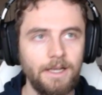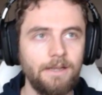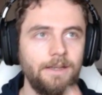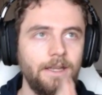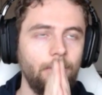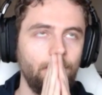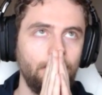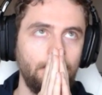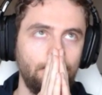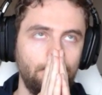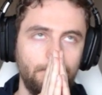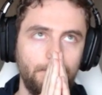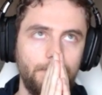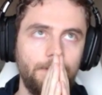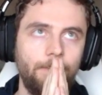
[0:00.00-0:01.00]
Now,
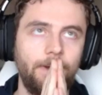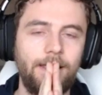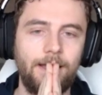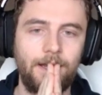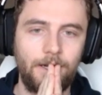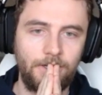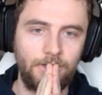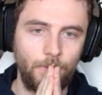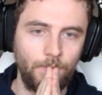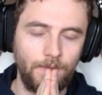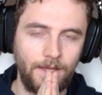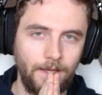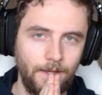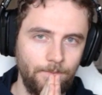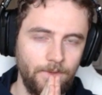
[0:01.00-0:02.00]
you might argue
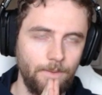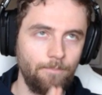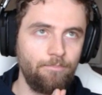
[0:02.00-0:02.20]
that